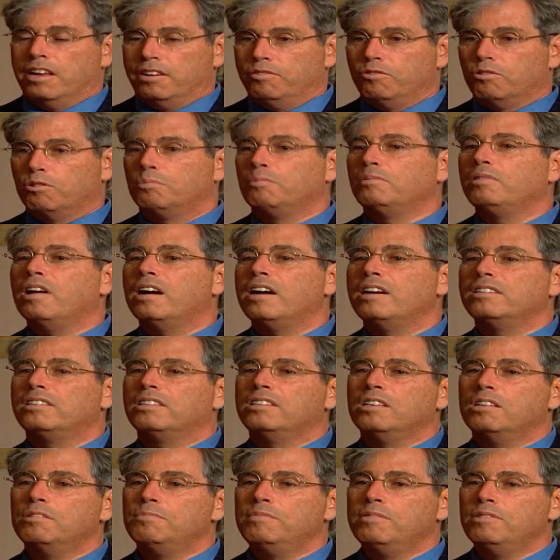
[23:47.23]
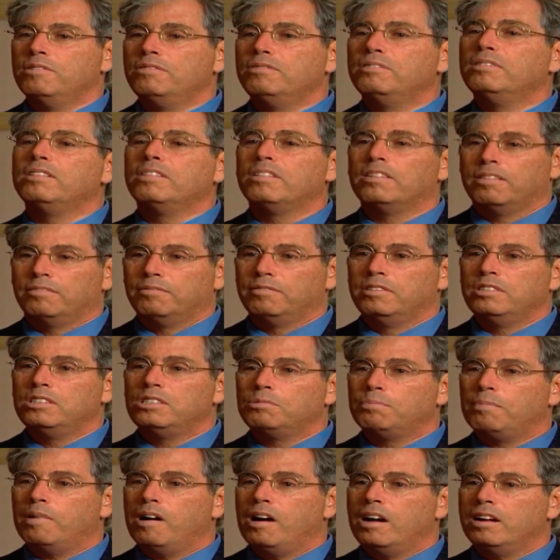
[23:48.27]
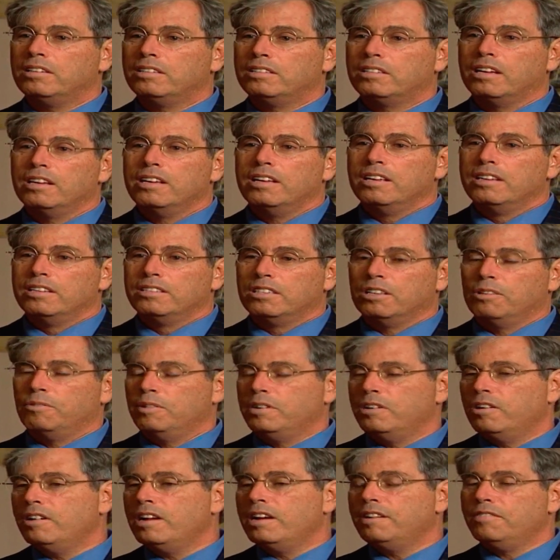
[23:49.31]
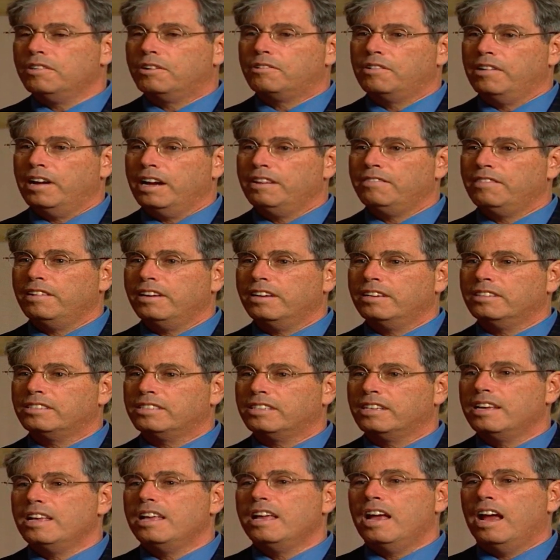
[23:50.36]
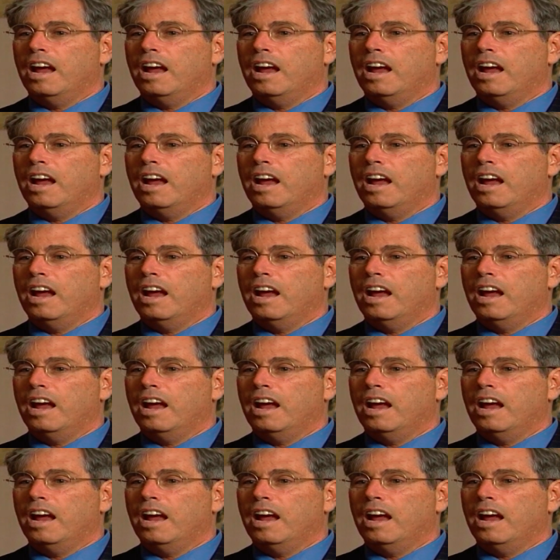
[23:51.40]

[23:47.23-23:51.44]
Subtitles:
normalize the immune response so that we don't have the cravings,